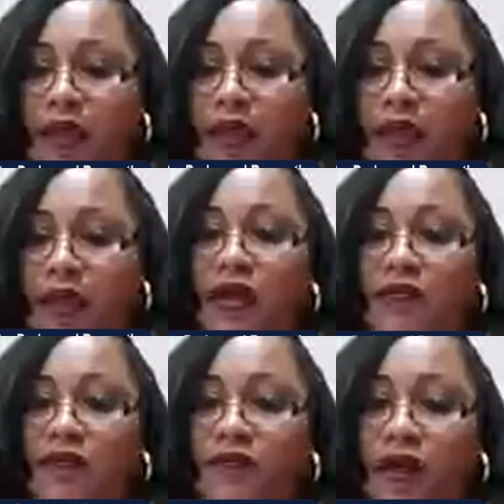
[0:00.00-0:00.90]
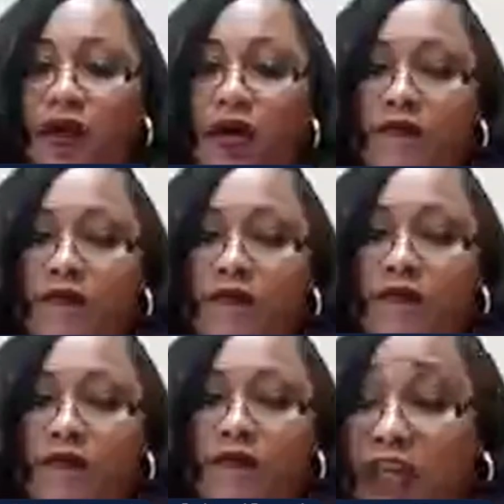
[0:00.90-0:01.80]
area of
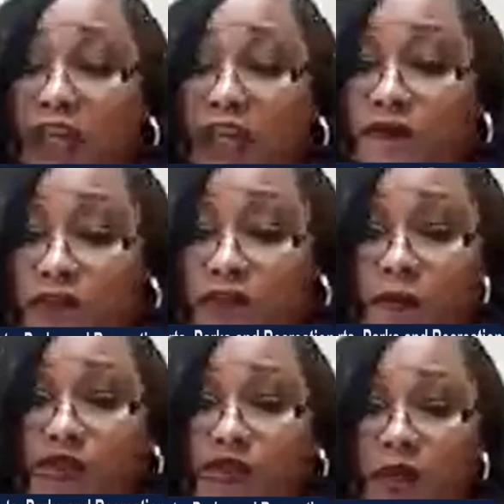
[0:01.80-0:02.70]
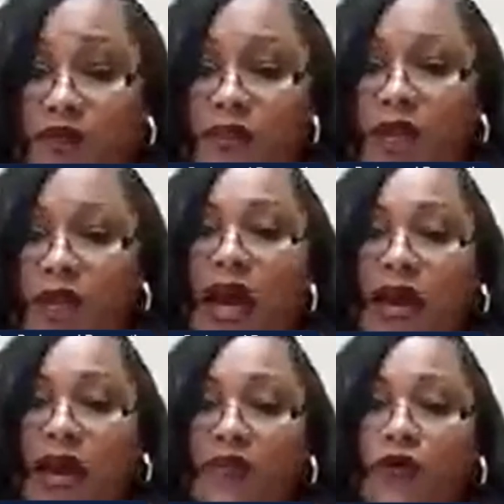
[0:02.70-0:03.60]
inspiration for some students.
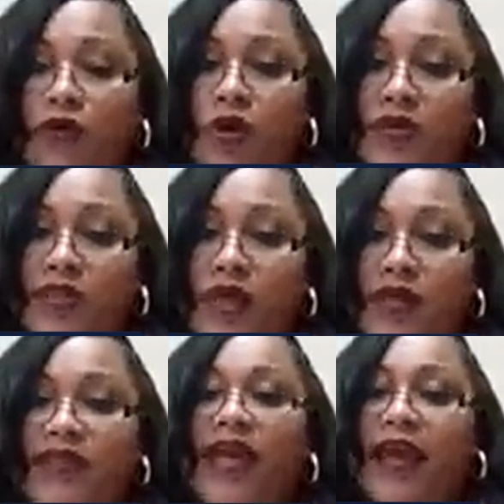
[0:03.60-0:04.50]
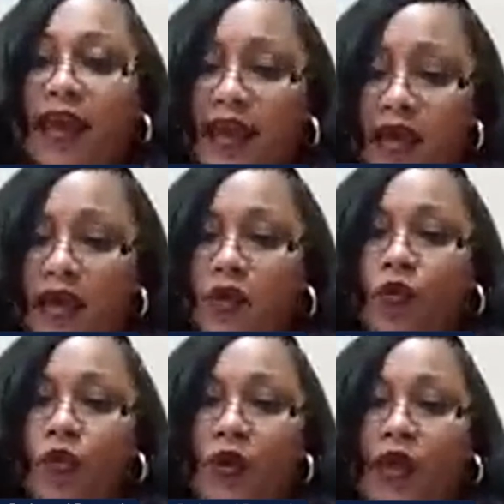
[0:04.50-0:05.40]
And of course, they
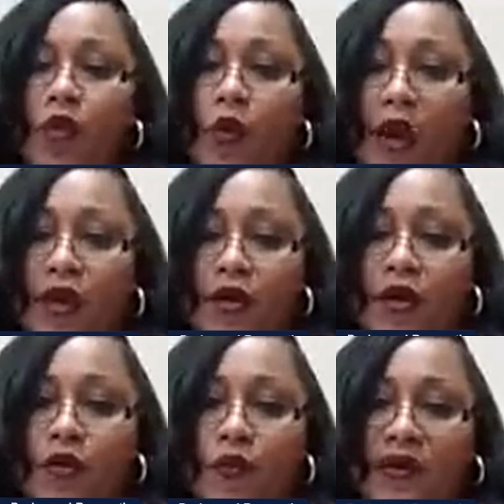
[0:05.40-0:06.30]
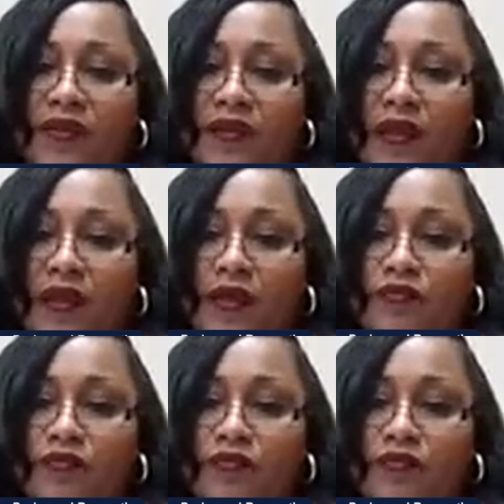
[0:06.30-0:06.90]
would inquire with the